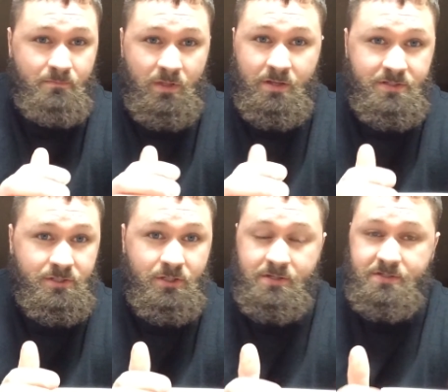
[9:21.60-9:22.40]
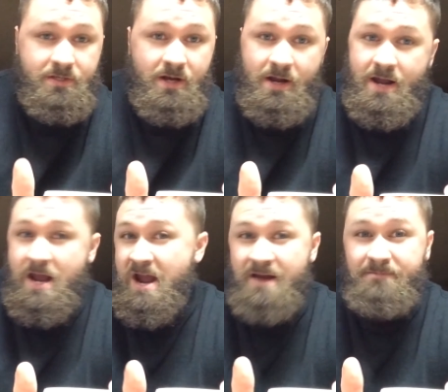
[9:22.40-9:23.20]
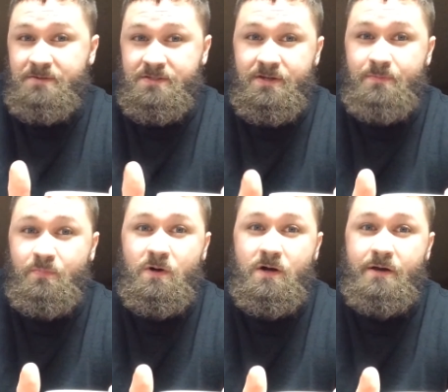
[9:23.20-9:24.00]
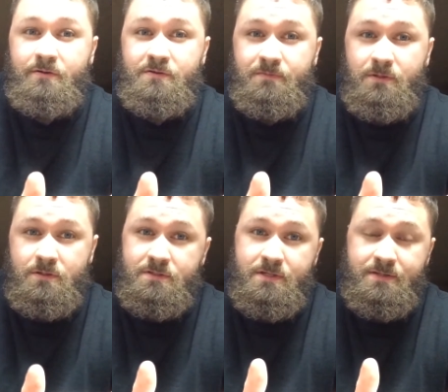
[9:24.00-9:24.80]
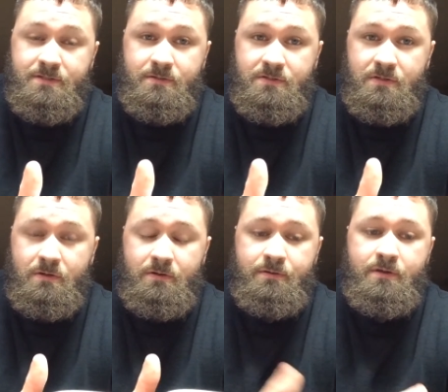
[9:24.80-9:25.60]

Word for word: it's just a half a step behind as far as that's concerned.